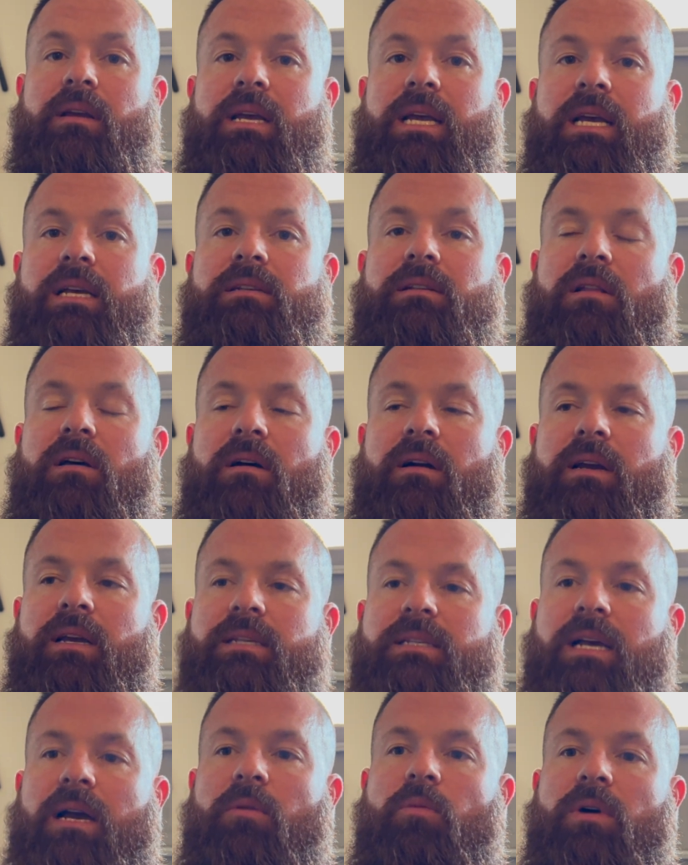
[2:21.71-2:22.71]
as long
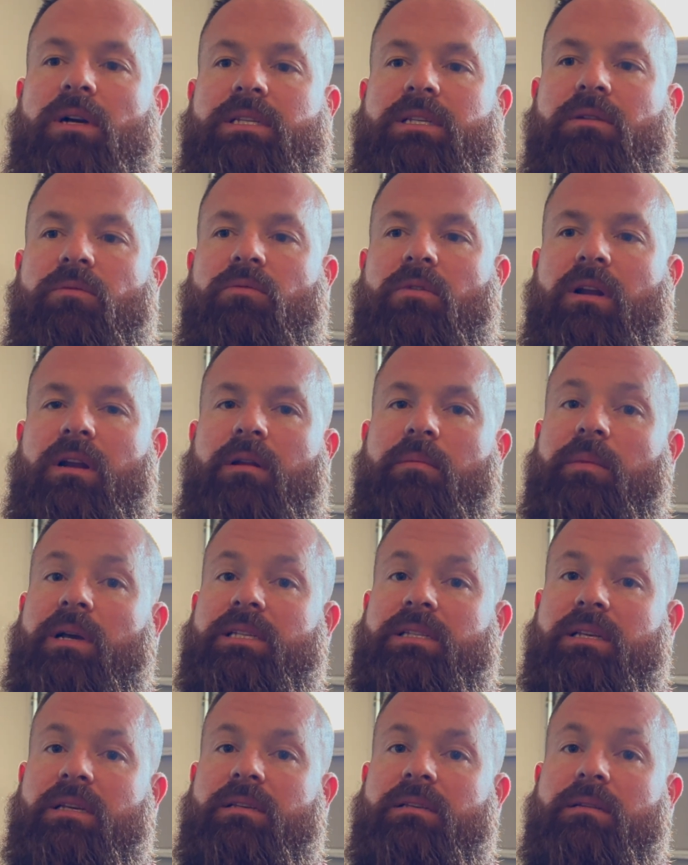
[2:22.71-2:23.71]
as i wasn't running my
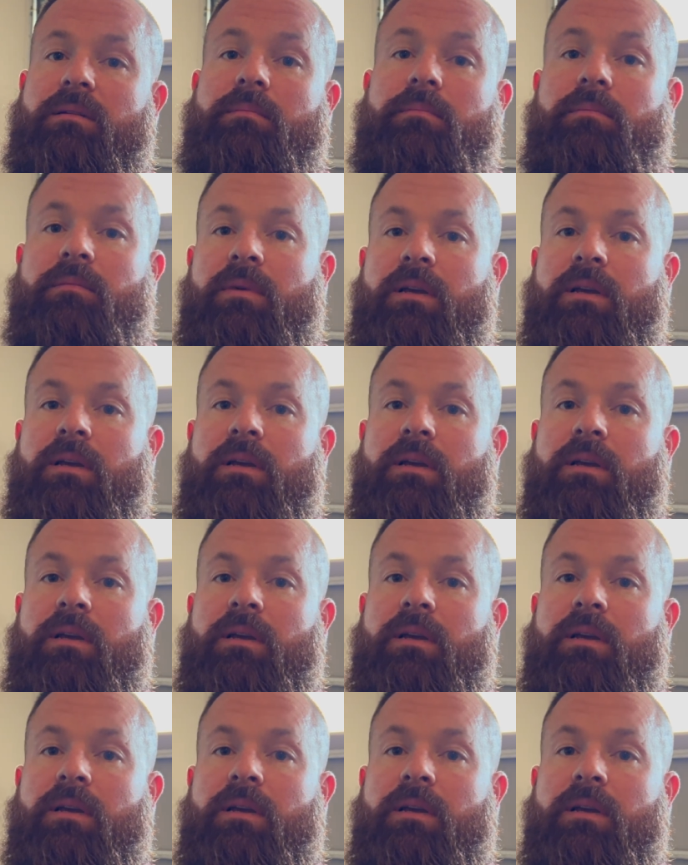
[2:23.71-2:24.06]
system